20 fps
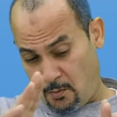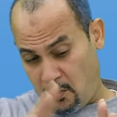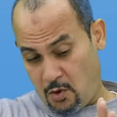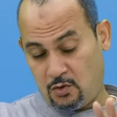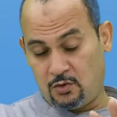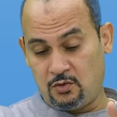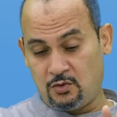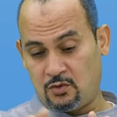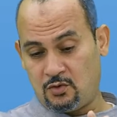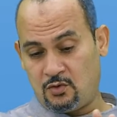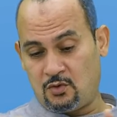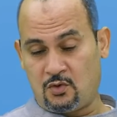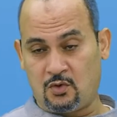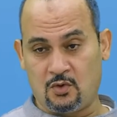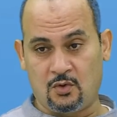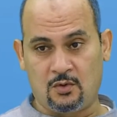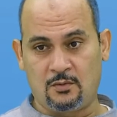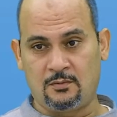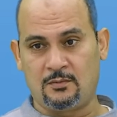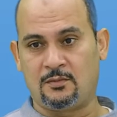So let's
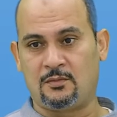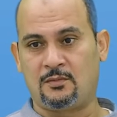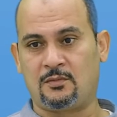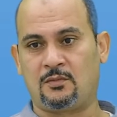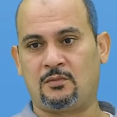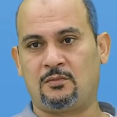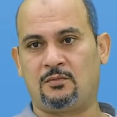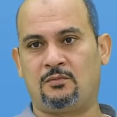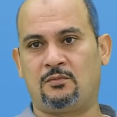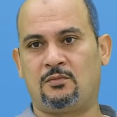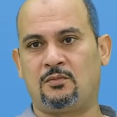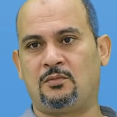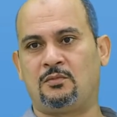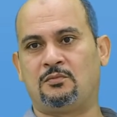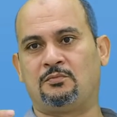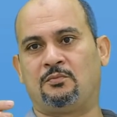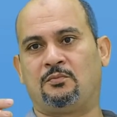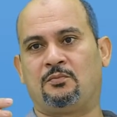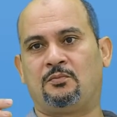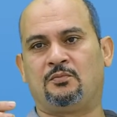take a moment and read the
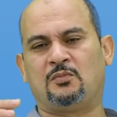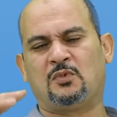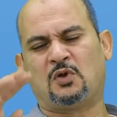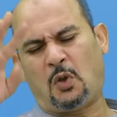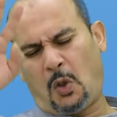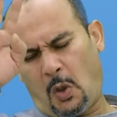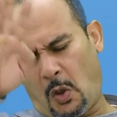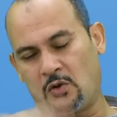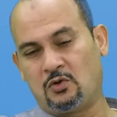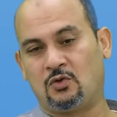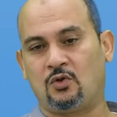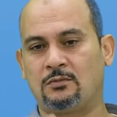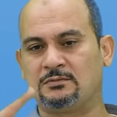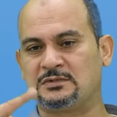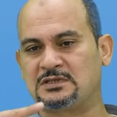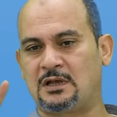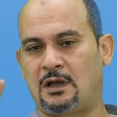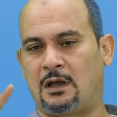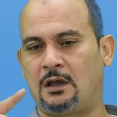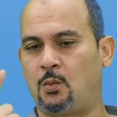
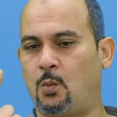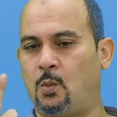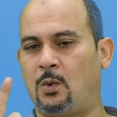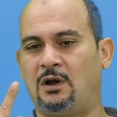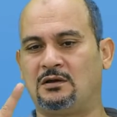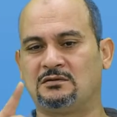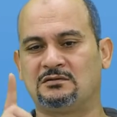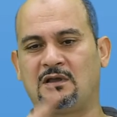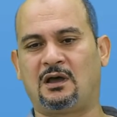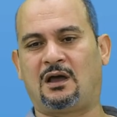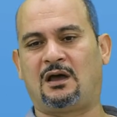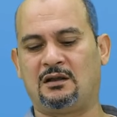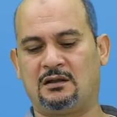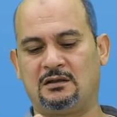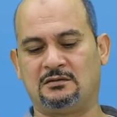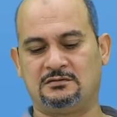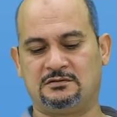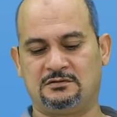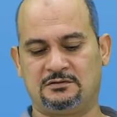question carefully and